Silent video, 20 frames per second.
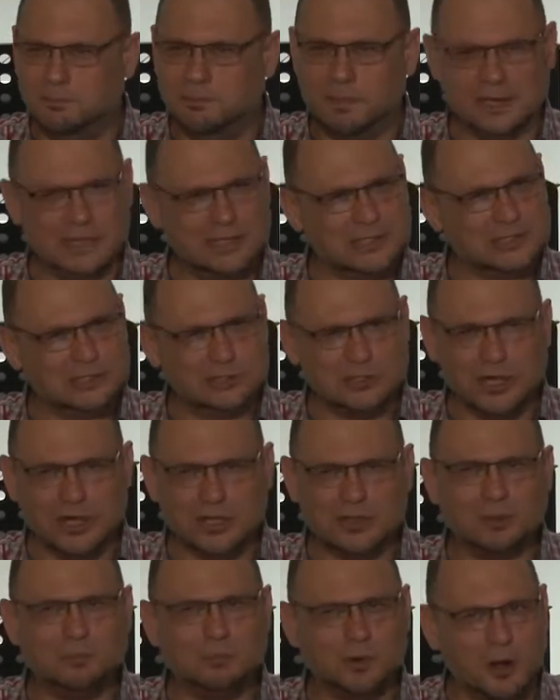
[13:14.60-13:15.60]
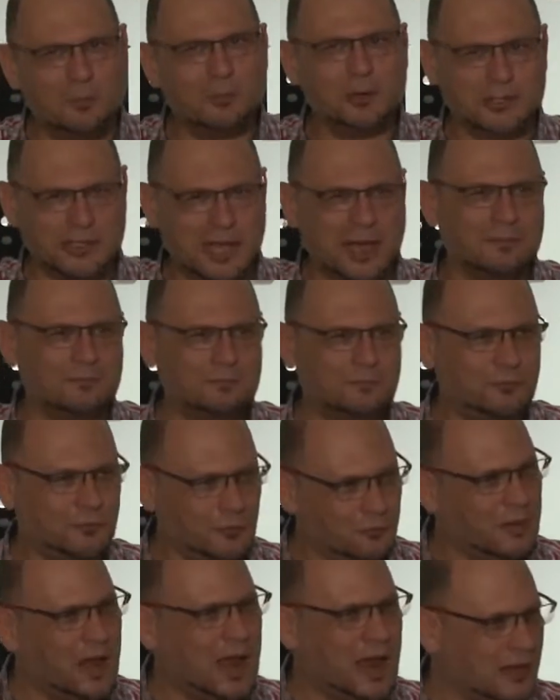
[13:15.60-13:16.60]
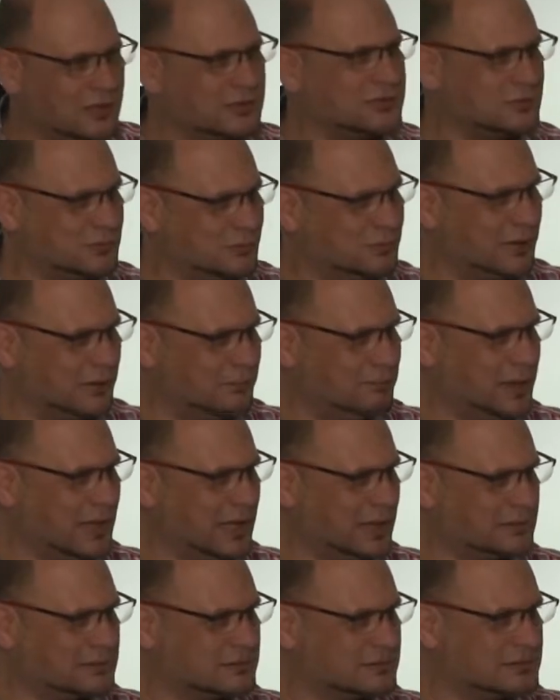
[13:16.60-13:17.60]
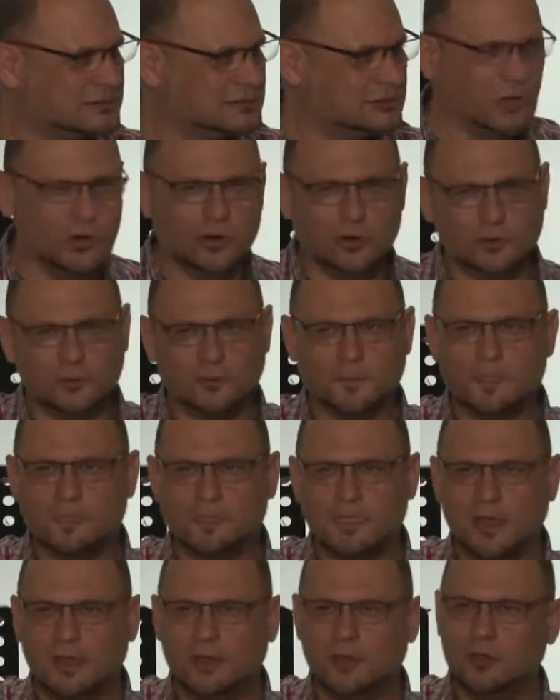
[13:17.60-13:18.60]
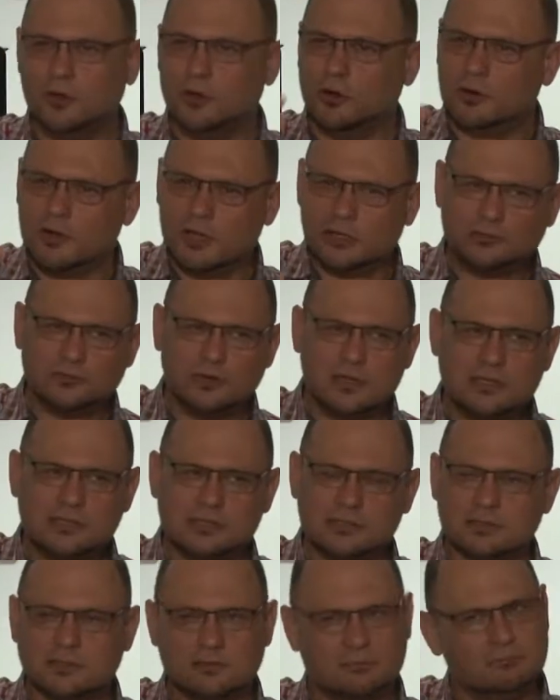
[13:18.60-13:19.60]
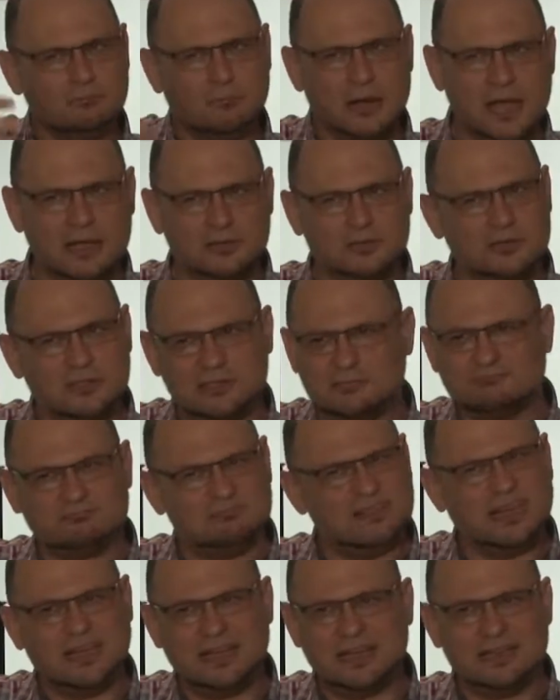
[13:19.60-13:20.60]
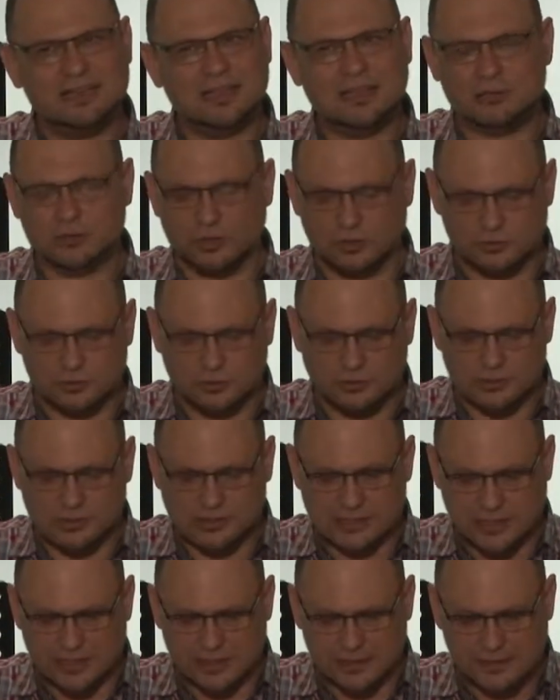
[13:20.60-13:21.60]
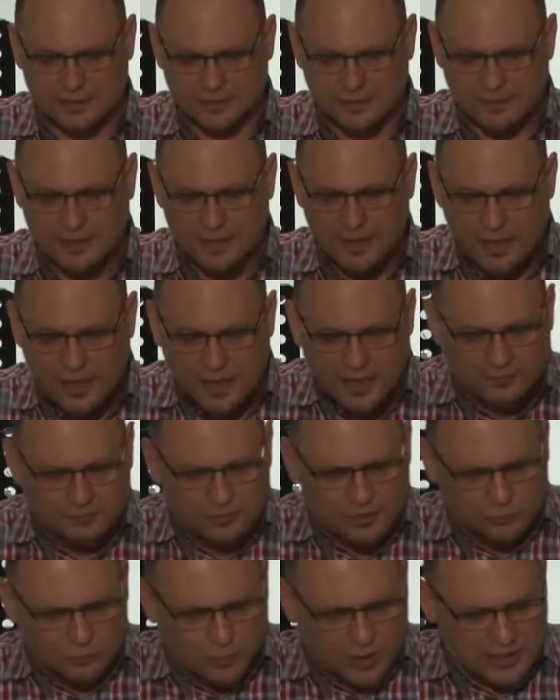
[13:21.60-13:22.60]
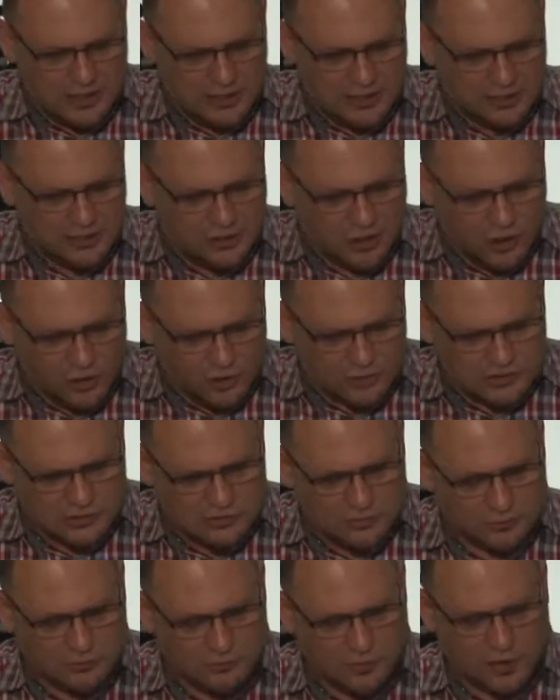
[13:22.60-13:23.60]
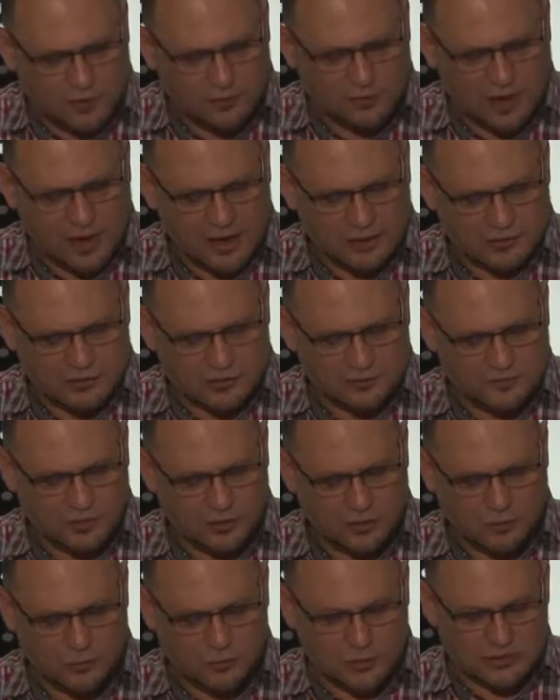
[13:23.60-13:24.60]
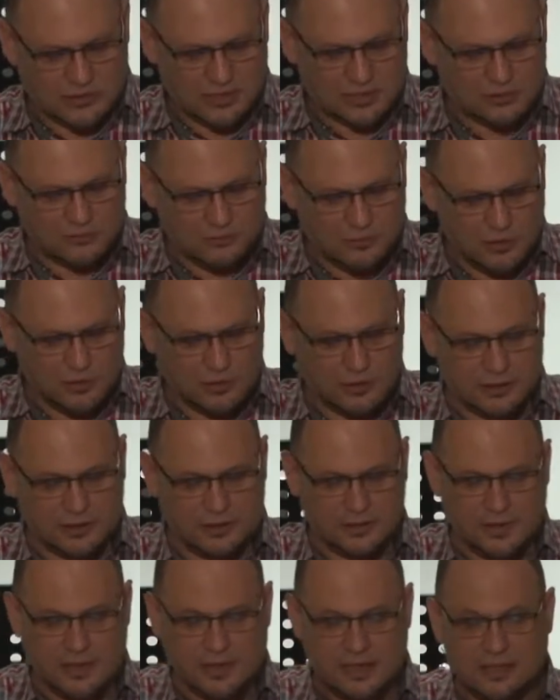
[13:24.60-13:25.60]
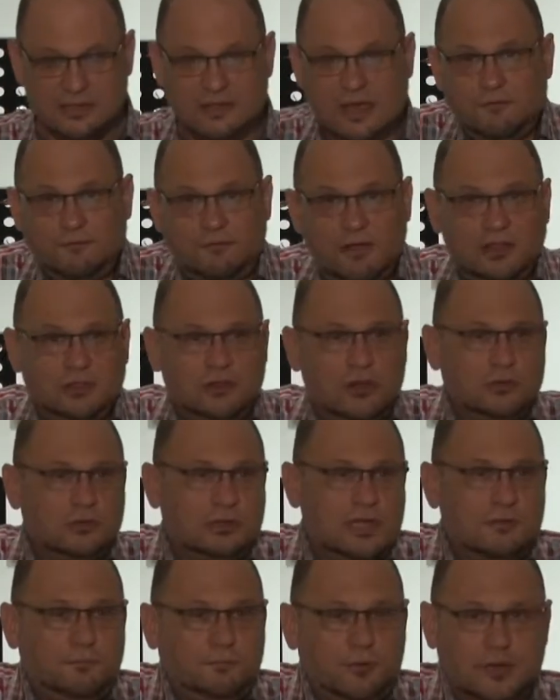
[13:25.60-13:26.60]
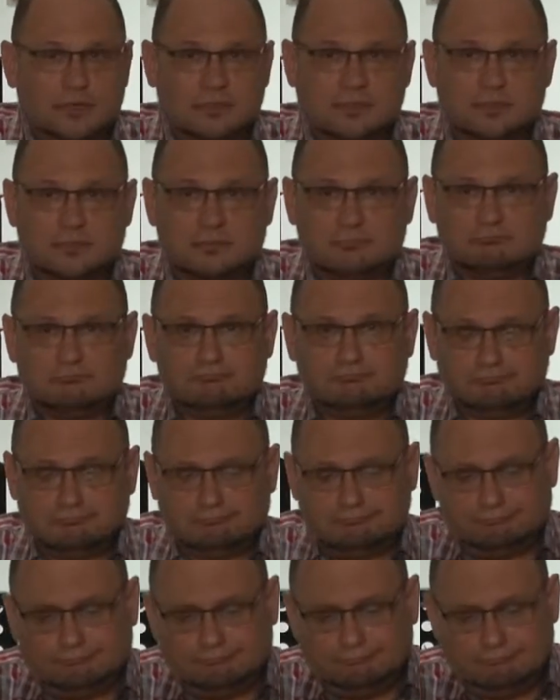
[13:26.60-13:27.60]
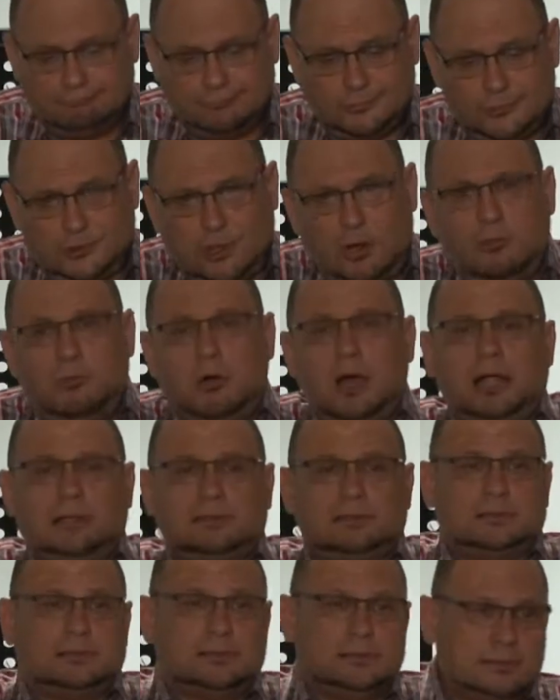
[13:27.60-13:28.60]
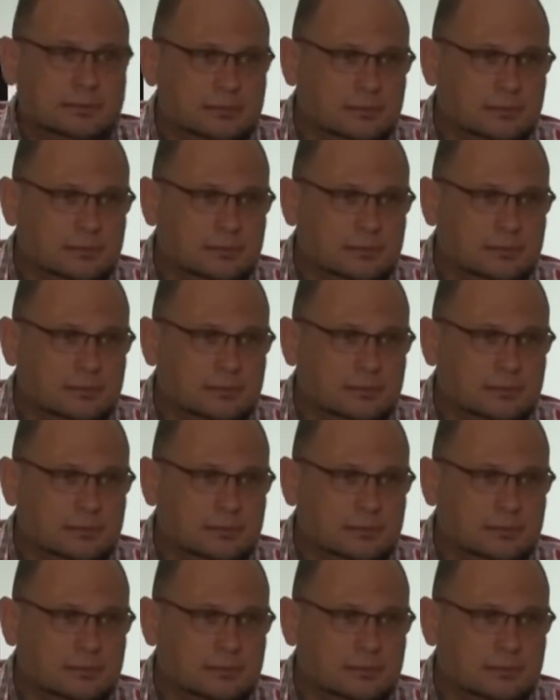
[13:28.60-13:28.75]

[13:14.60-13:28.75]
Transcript: but it's not the proper time for my house to be built. So your interest, my interest, eh, they don't coincide. Even when the house of, oh, house of the Lord was in ruin, they felt no difference. So what?